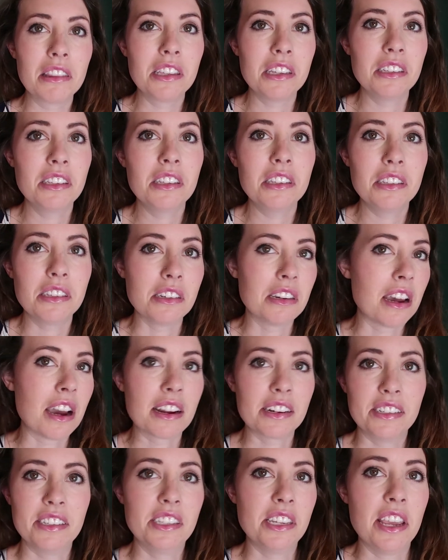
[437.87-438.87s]
this is
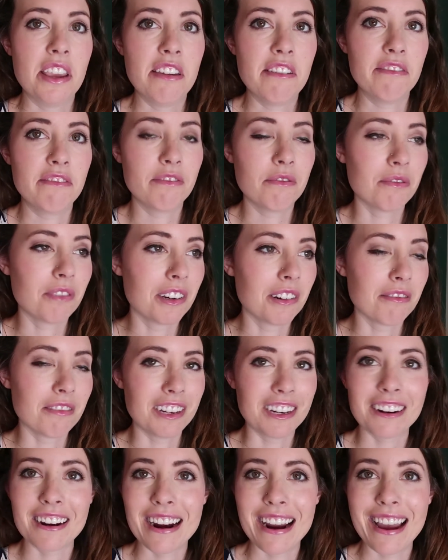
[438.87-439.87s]
not safe where
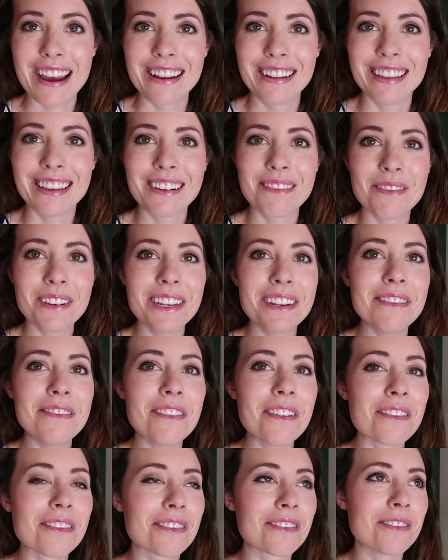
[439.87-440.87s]
we are at. Like, we had
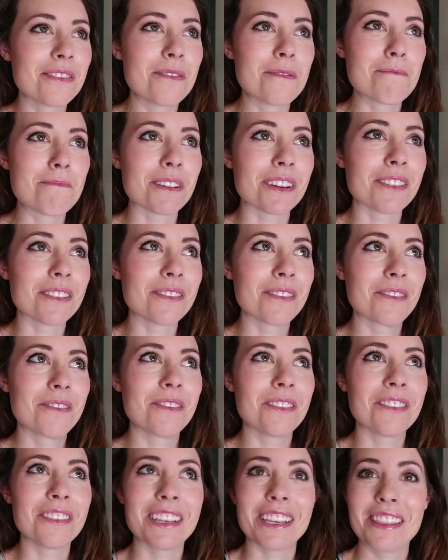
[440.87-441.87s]
no clue,
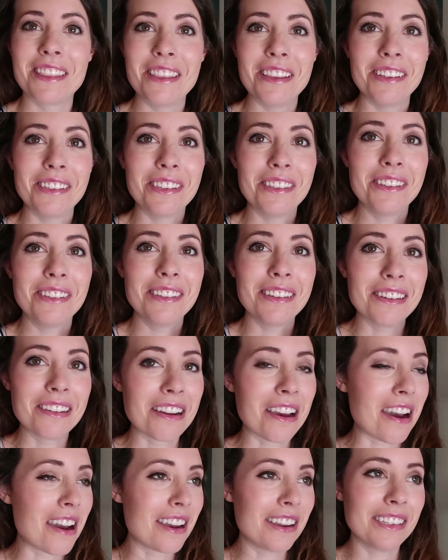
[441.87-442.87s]
but we were like, this is
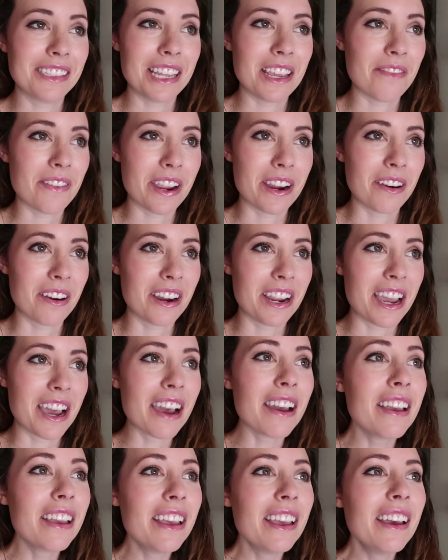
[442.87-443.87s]
not a safe
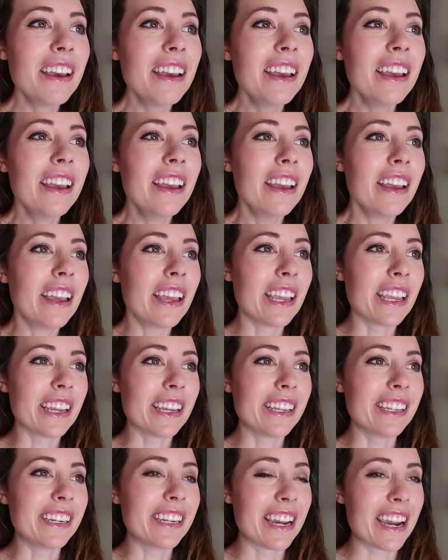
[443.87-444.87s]
area.
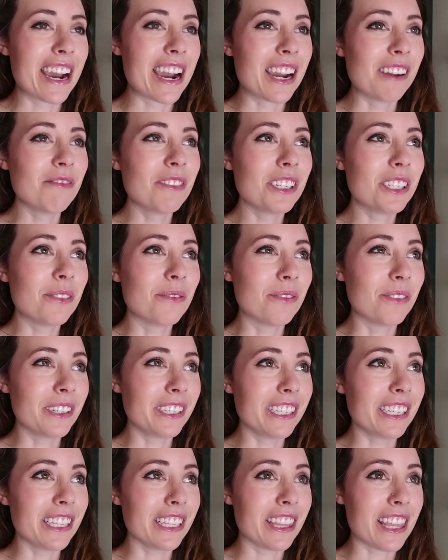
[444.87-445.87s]
And I'm just
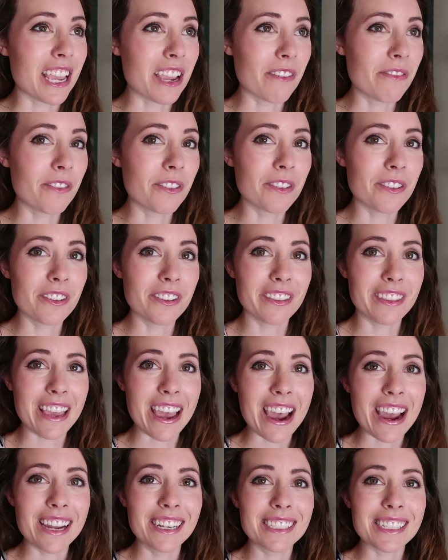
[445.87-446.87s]
really thankful
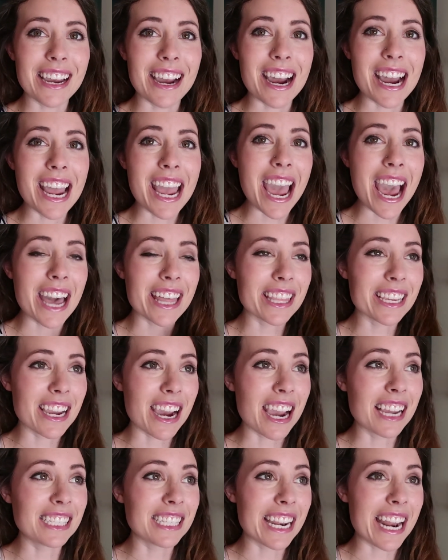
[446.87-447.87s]
that I had the
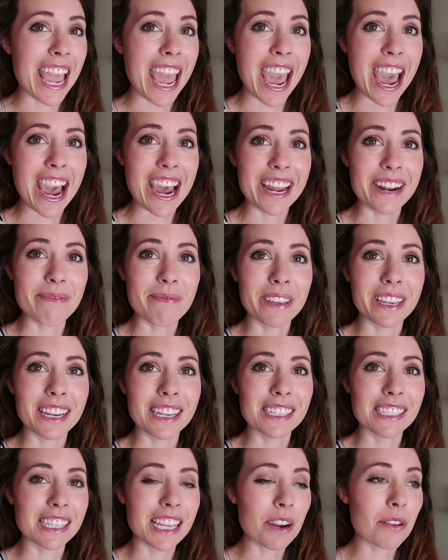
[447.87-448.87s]
guys that I had,
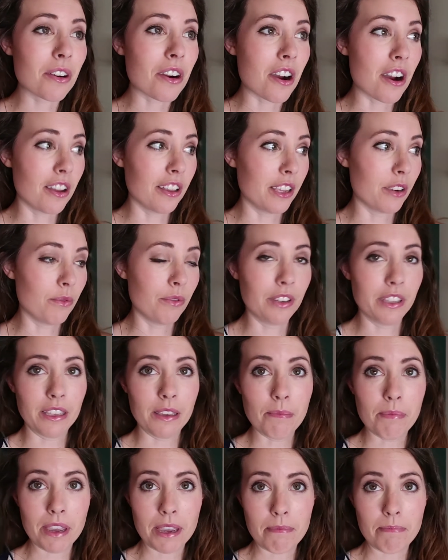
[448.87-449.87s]
because they were all like
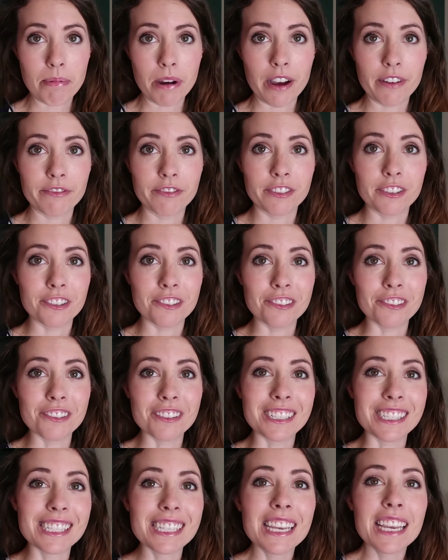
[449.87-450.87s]
really big buff
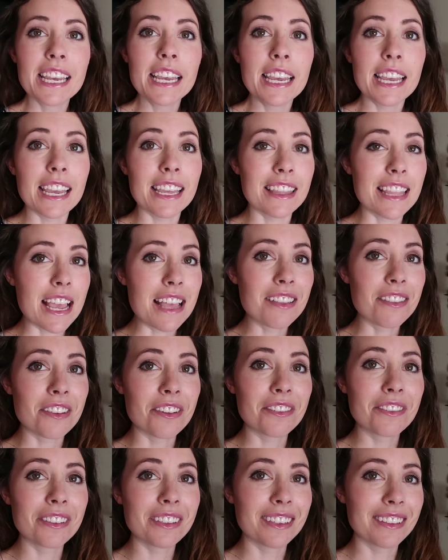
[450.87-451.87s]
dudes, and they
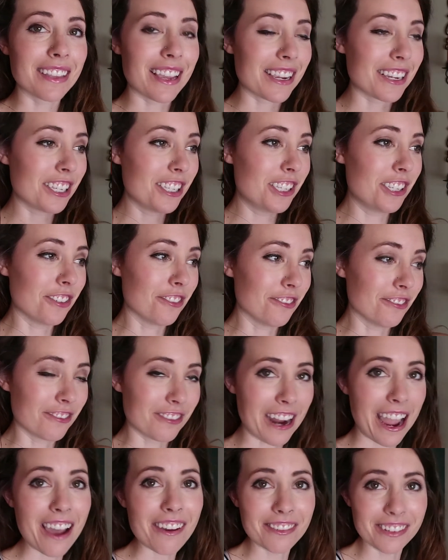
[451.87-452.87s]
literally like
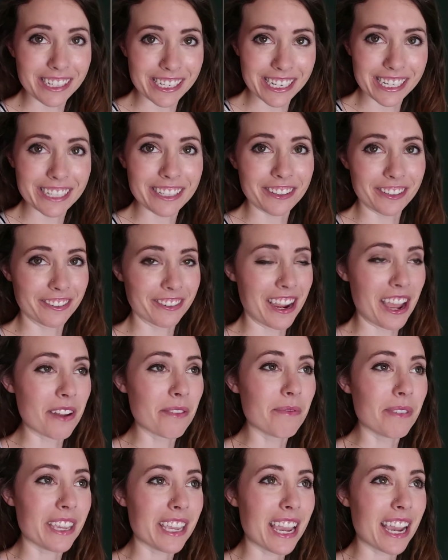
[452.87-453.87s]
surrounded
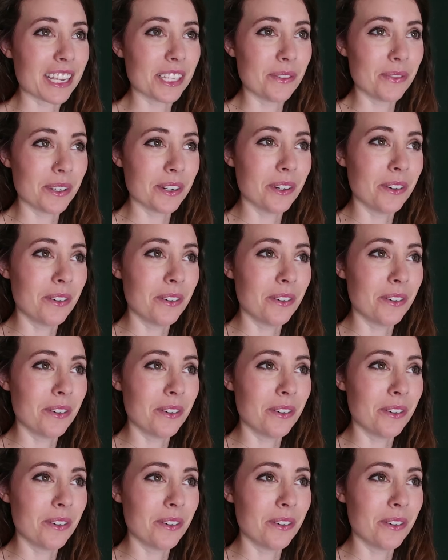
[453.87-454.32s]
around me as we